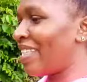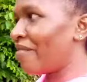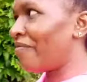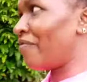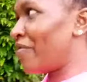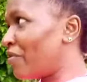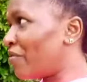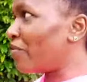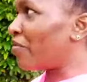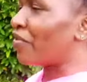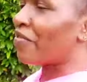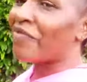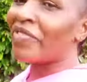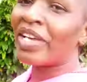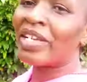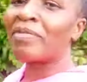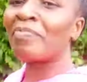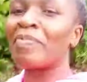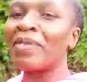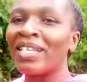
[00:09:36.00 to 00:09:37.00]
view of
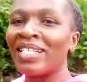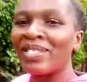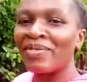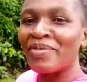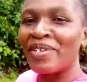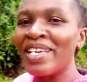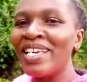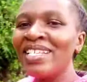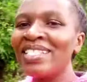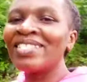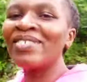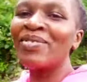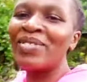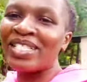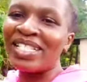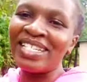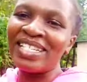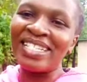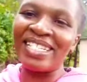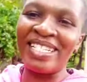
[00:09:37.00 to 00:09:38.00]
that place. Okay, so
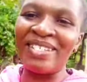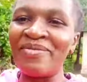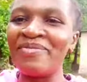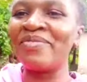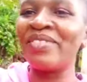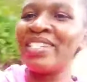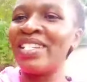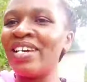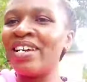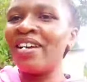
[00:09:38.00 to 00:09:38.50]
stay tuned.